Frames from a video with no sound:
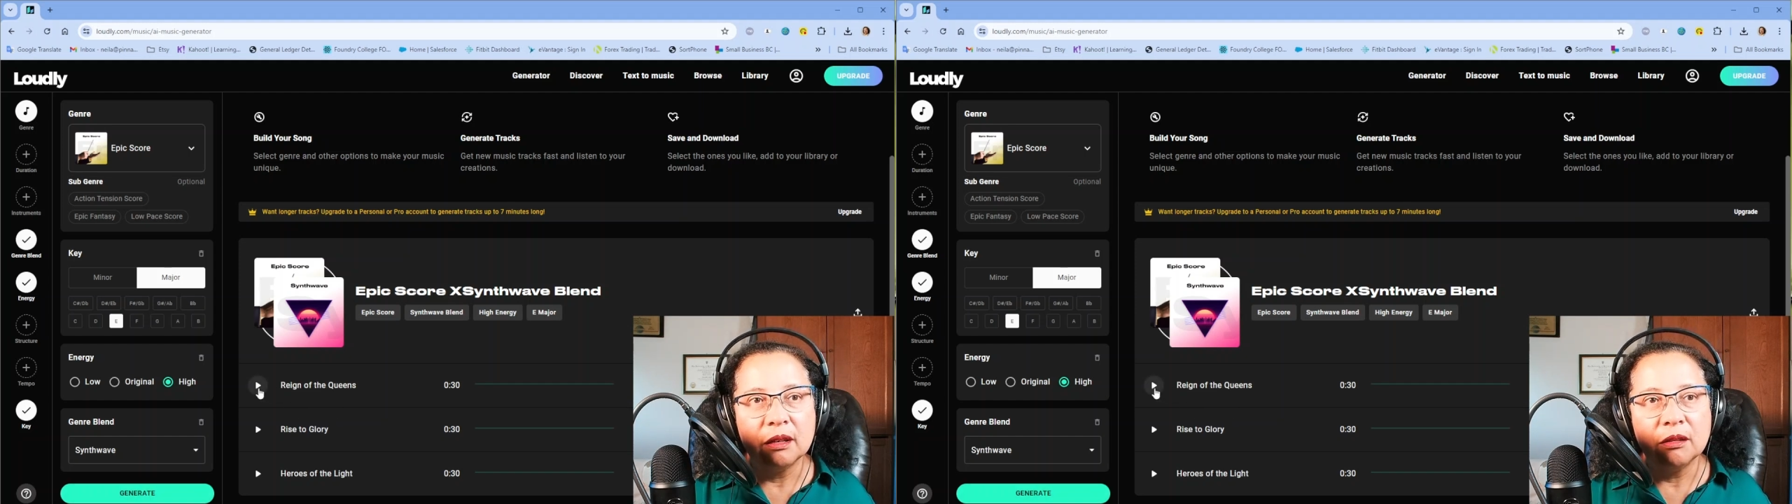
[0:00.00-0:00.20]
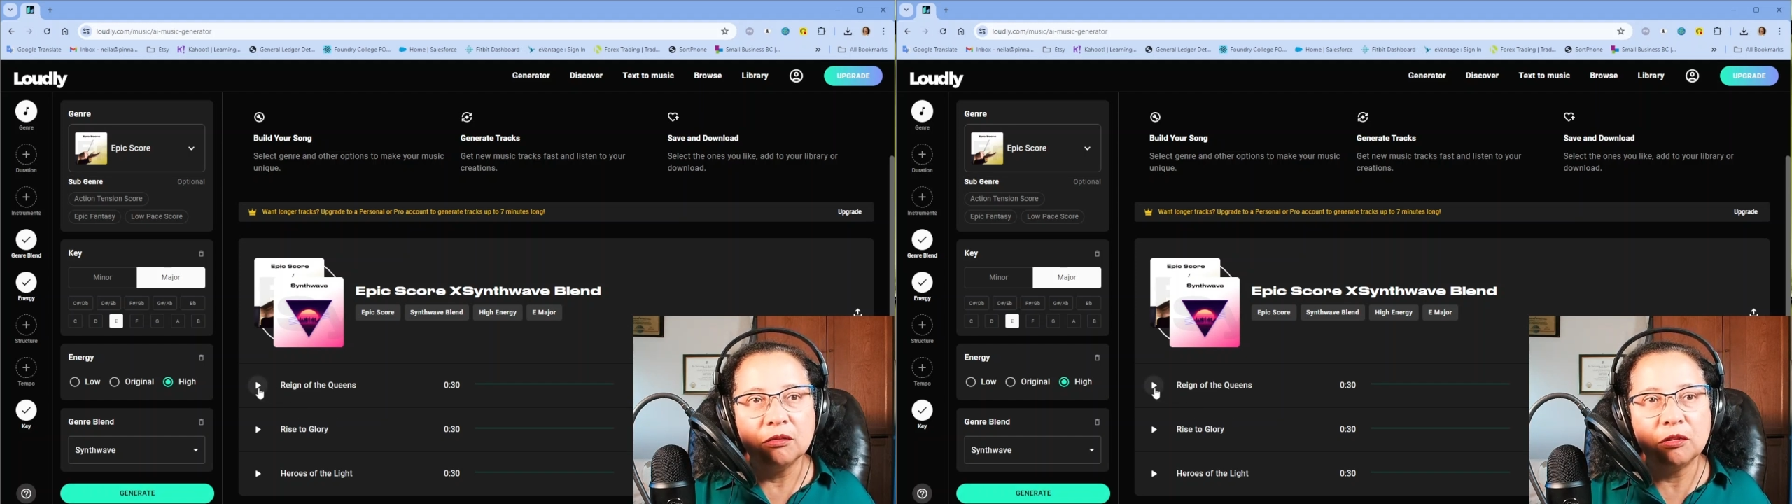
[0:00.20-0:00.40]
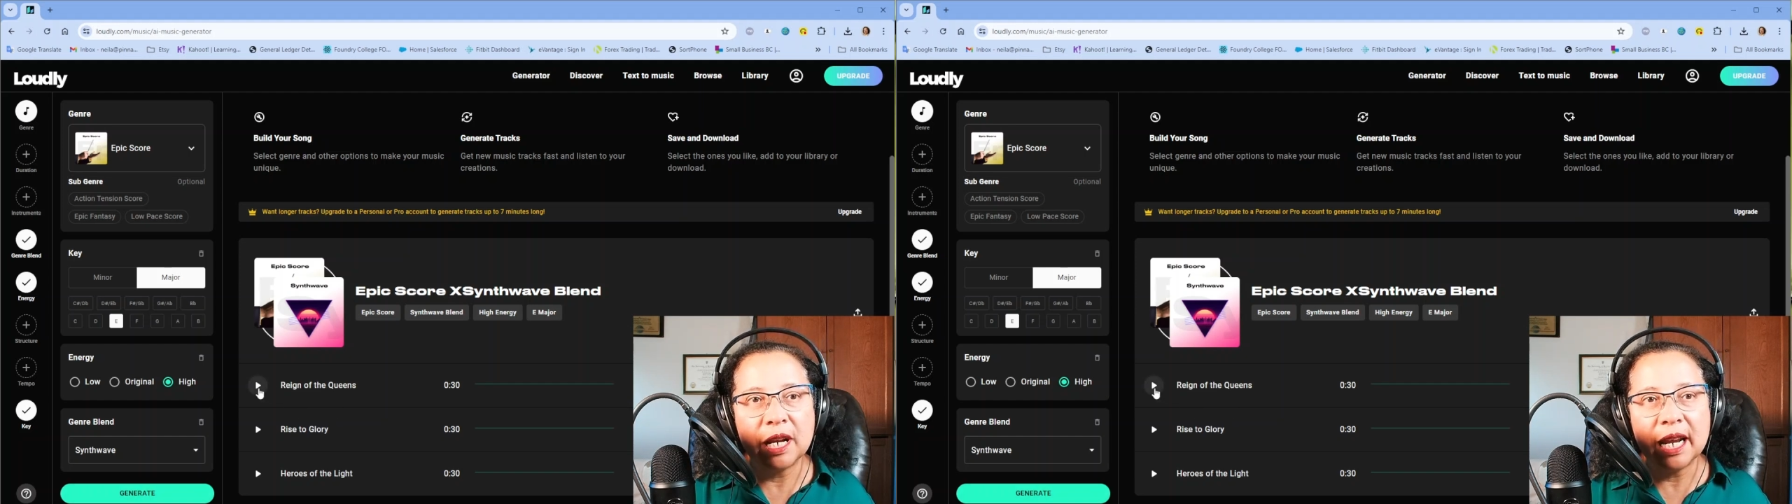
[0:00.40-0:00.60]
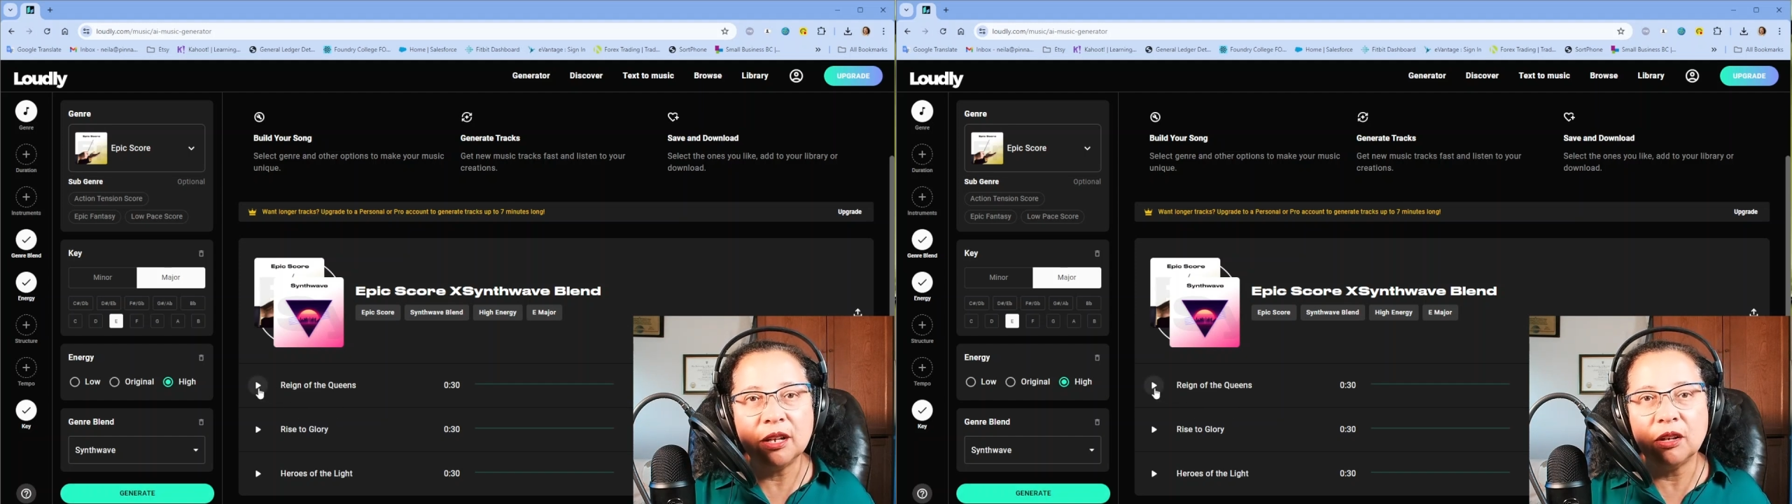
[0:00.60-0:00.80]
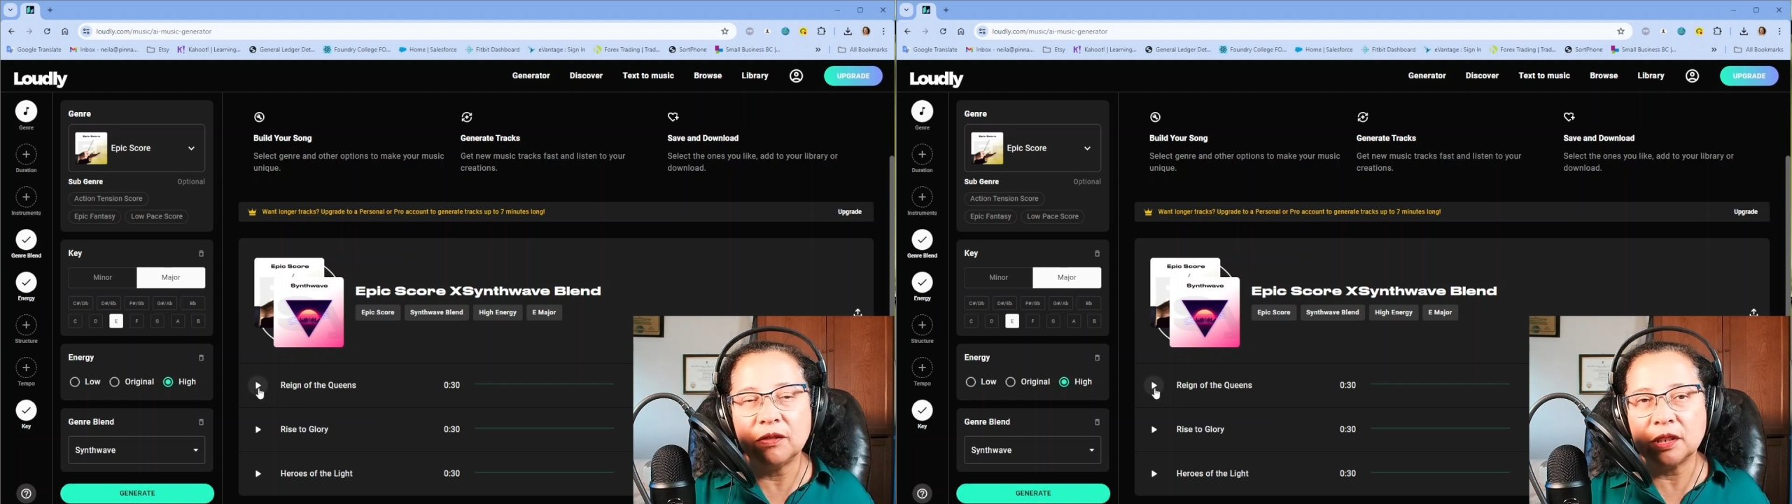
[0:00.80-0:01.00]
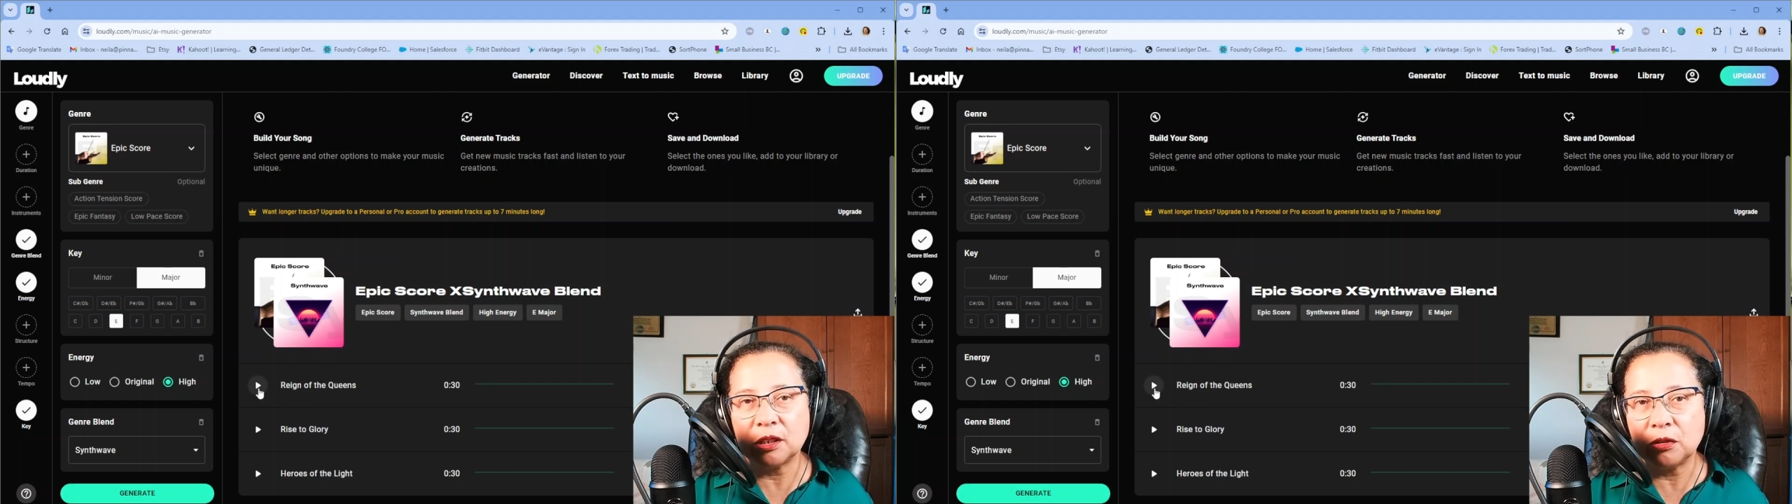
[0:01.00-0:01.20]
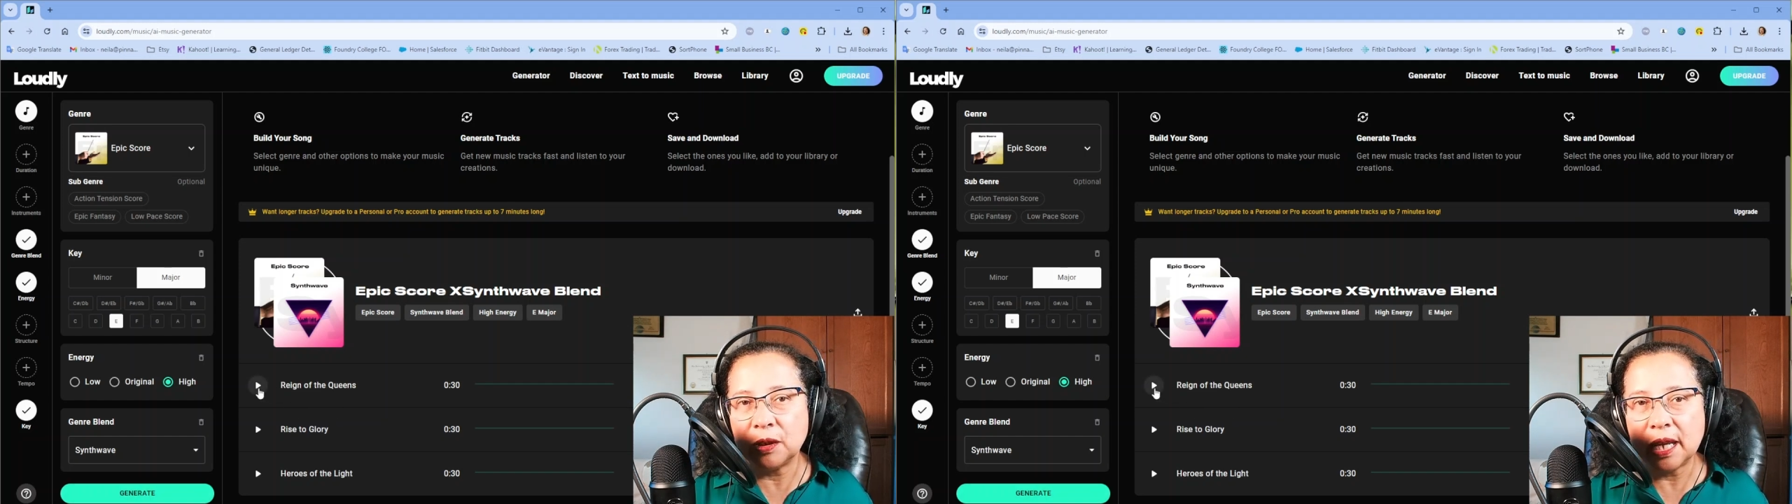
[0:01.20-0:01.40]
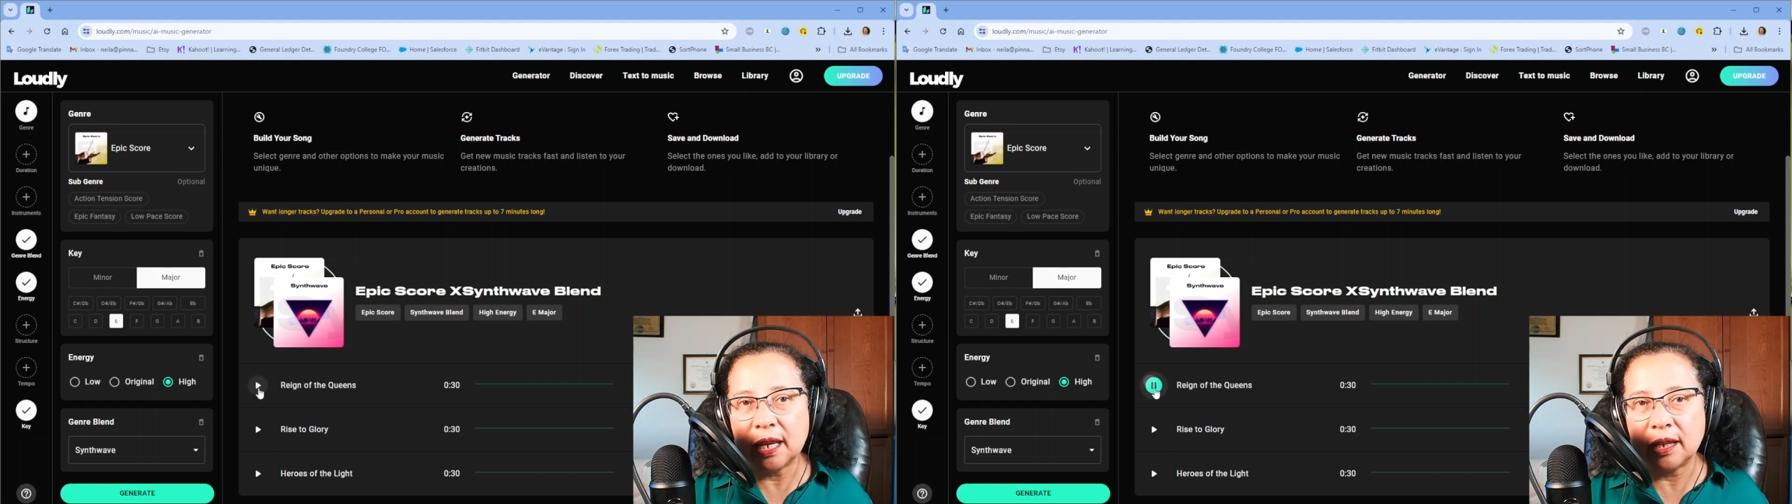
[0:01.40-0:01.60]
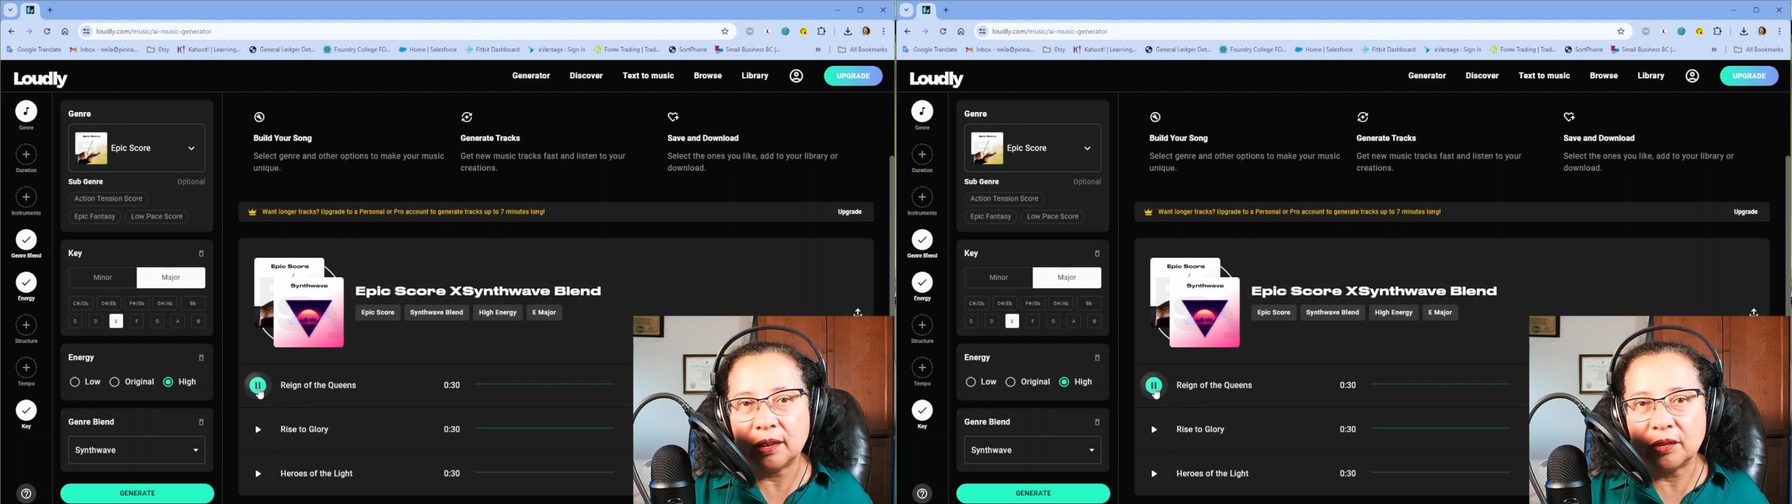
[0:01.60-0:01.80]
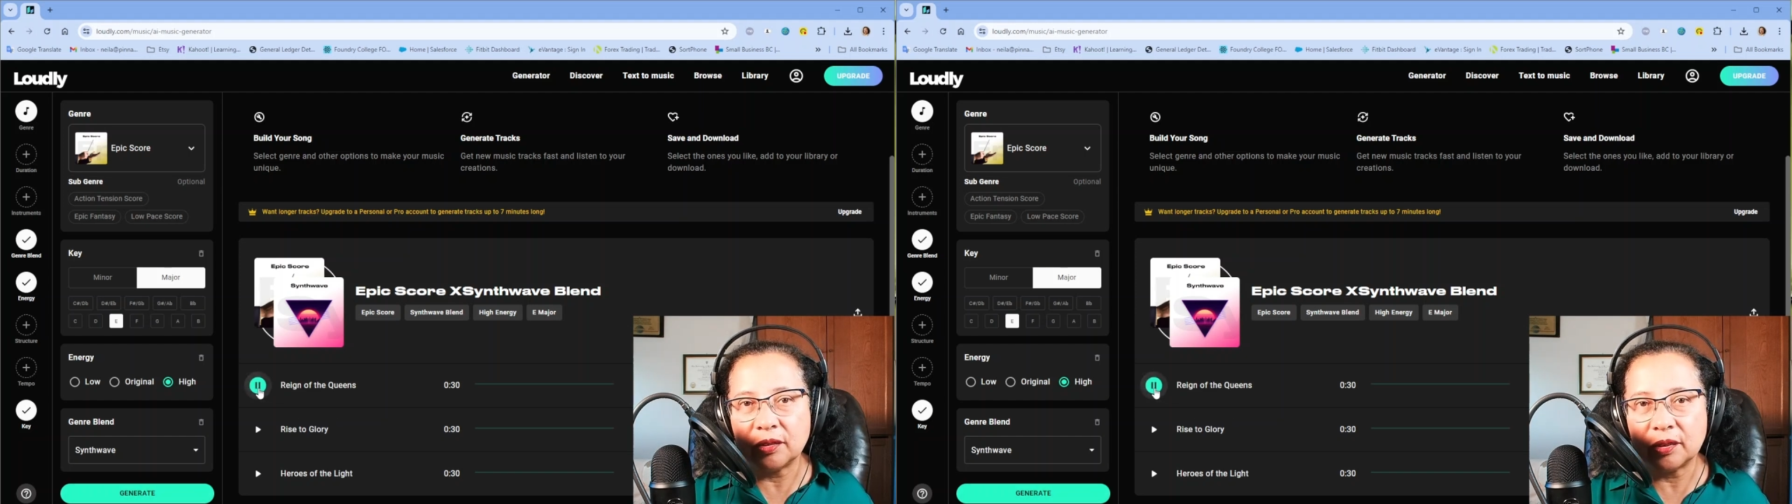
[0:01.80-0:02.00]
Reign of the
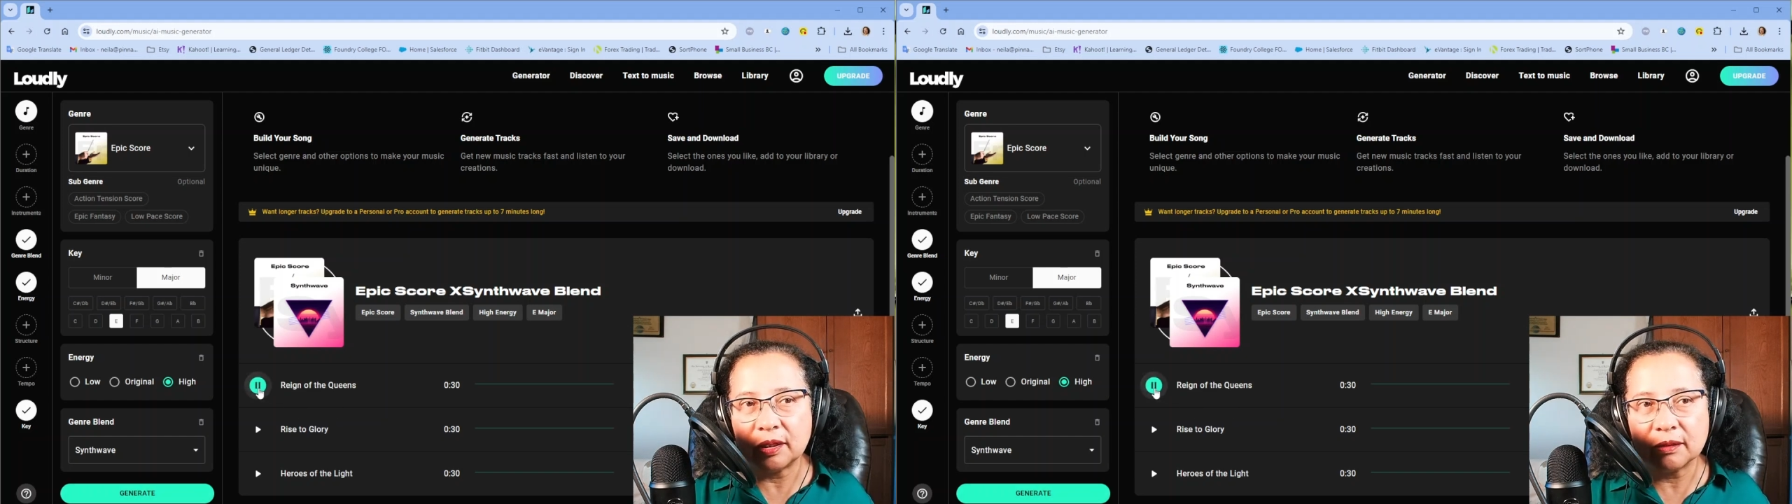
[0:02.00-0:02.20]
Queens.